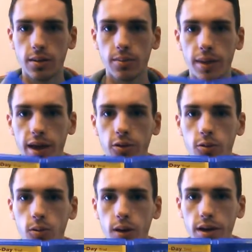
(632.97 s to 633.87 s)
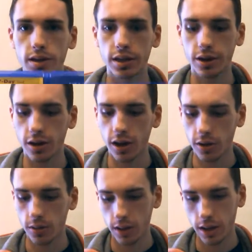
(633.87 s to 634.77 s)
manual-wise in here.
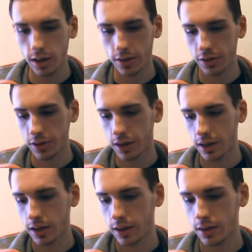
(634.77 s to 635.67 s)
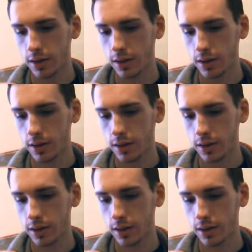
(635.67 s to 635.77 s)
Oh, yeah, there's a